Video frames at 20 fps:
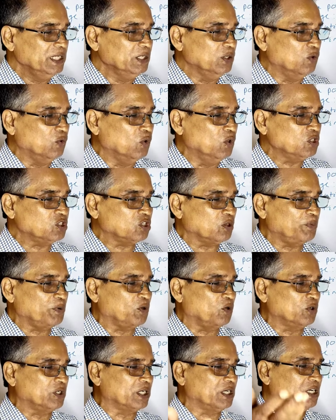a host of
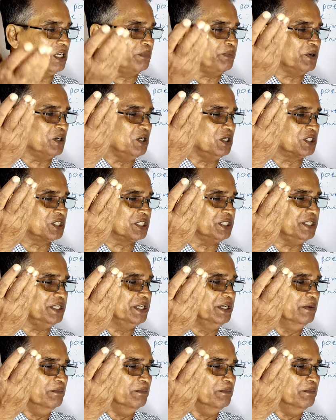golden daffodils